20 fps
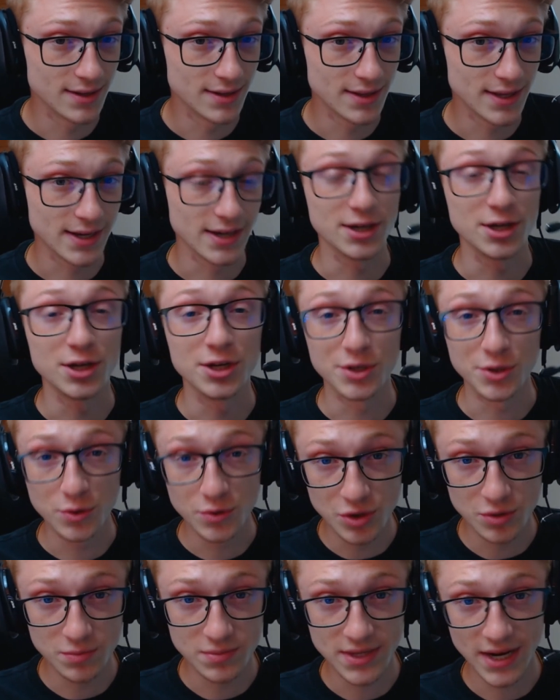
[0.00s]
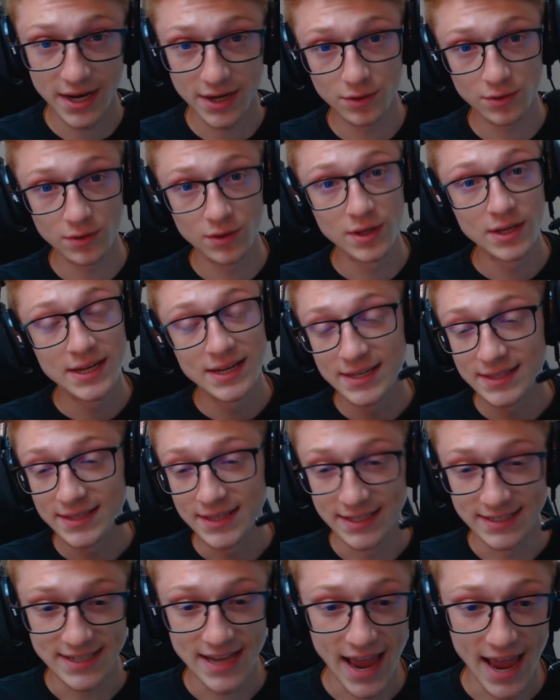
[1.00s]
a good YouTube title, the
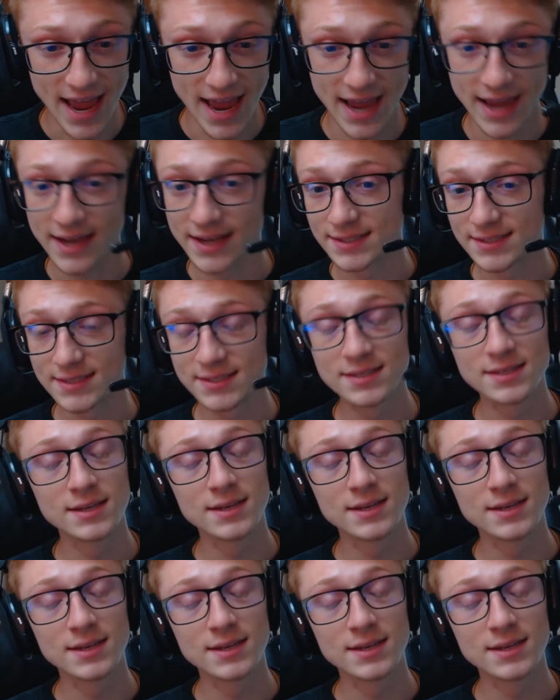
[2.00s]
tags.